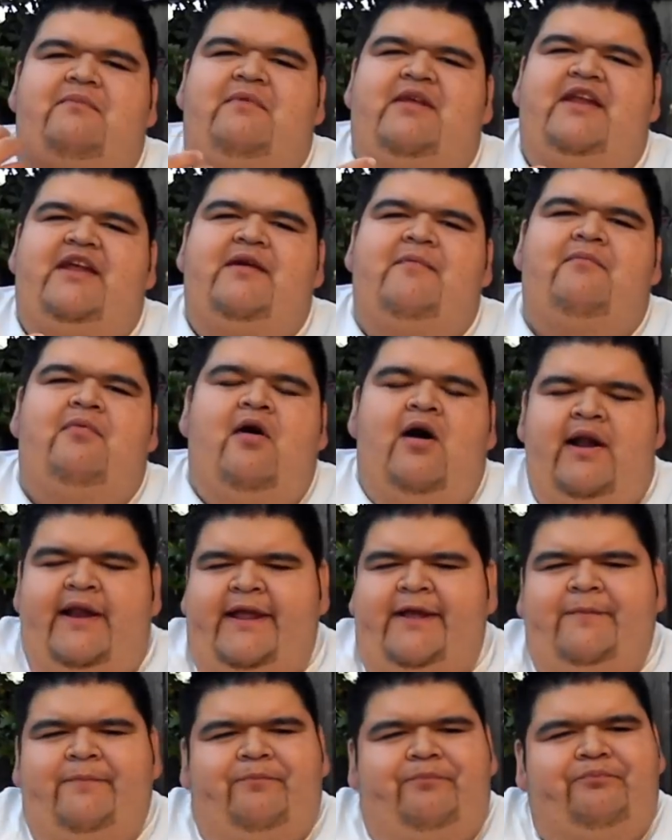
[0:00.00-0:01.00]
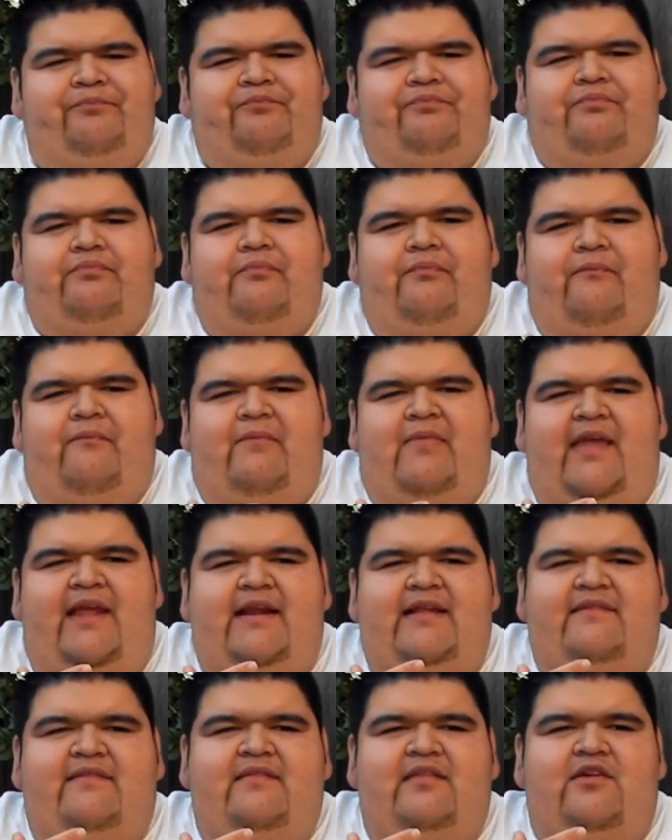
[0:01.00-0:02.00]
medium body,
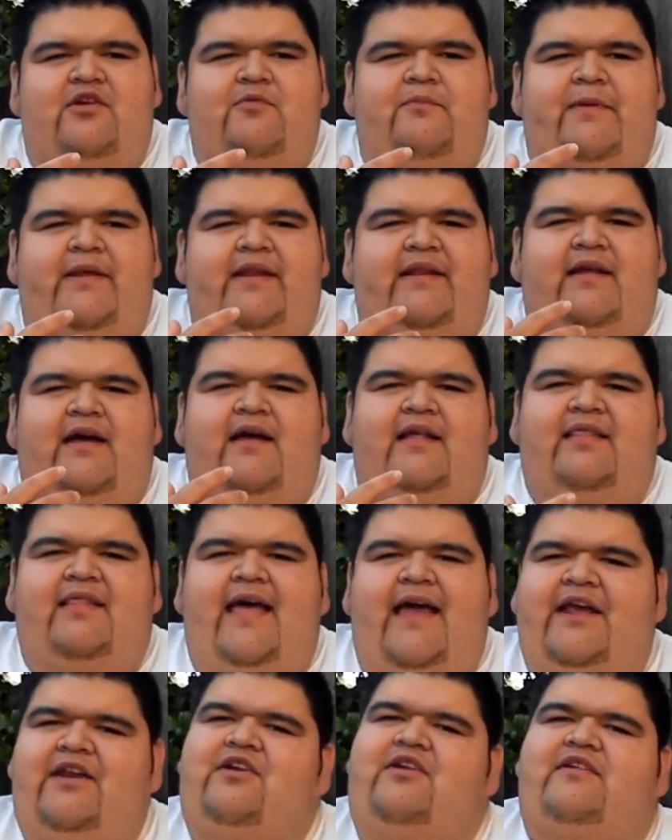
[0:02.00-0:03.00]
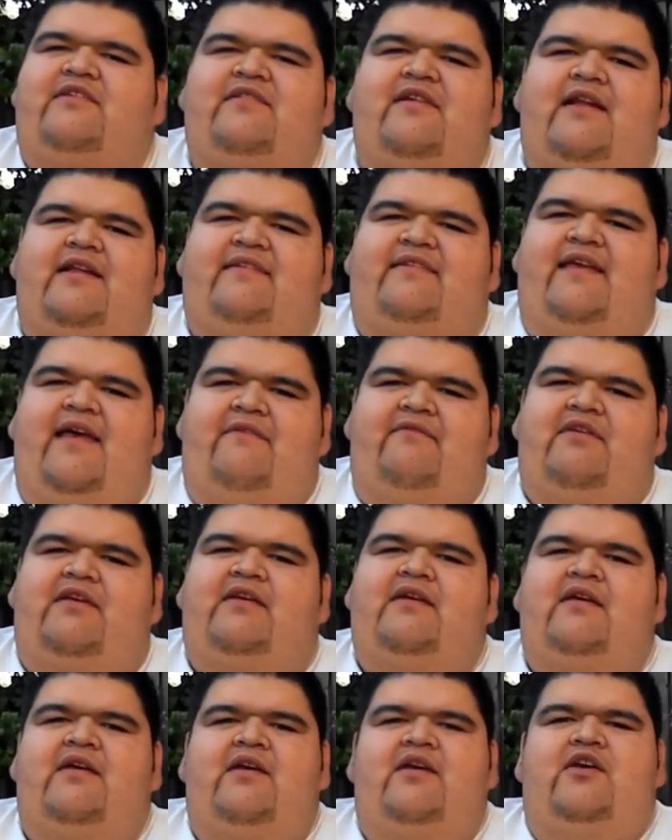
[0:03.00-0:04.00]
and it's a little bit uh, lighter. It's not as
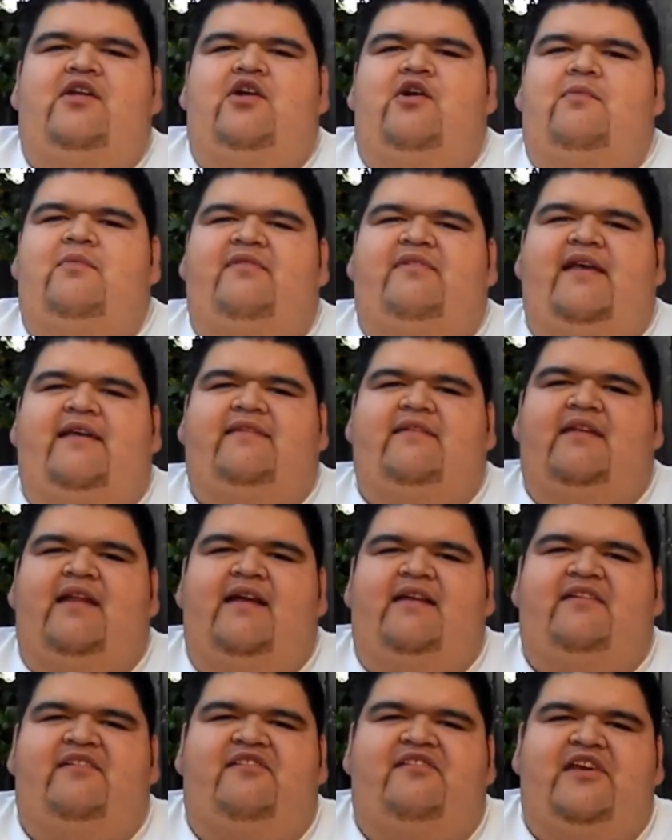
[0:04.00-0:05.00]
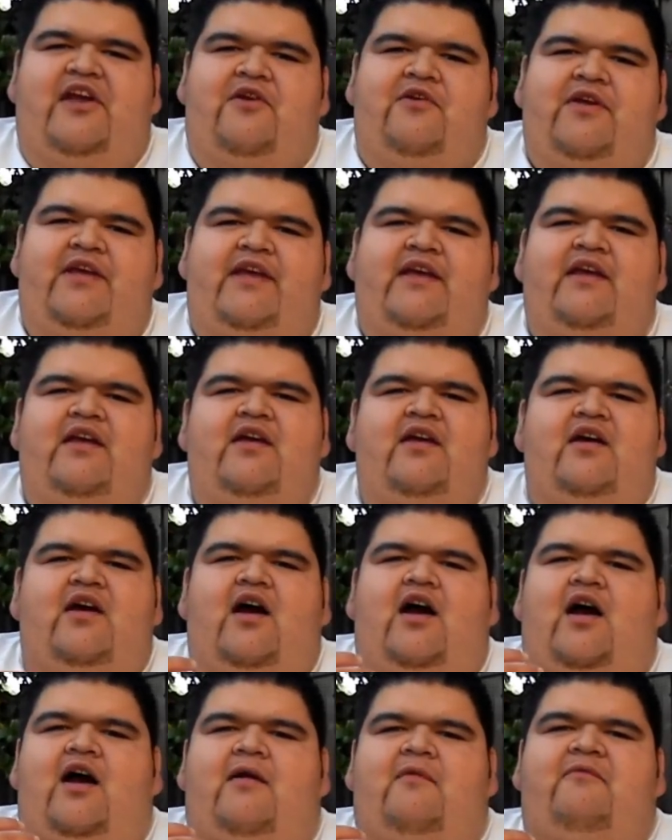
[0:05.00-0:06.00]
heavy. almost has a nice sherry
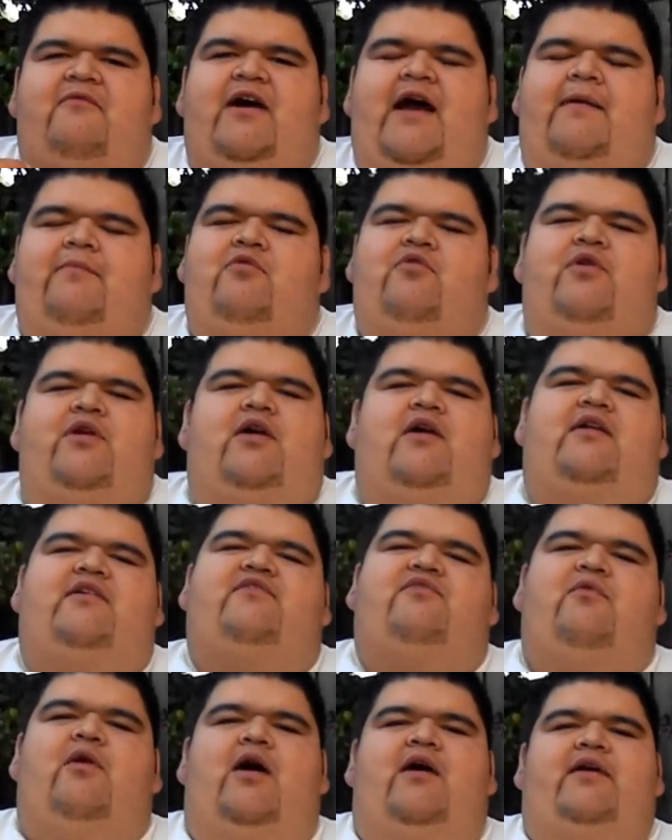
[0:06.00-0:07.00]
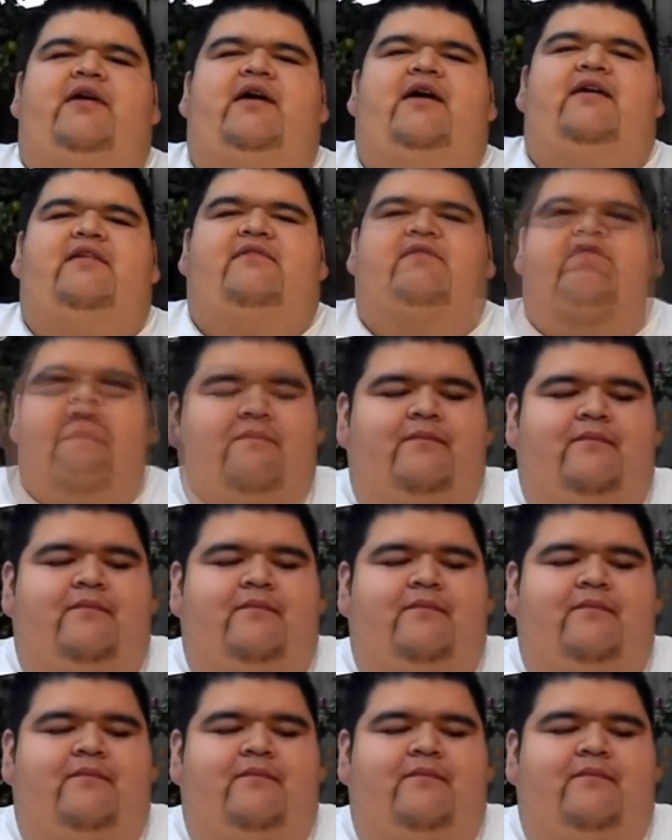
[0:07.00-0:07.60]
um, vibe going on as well, you guys.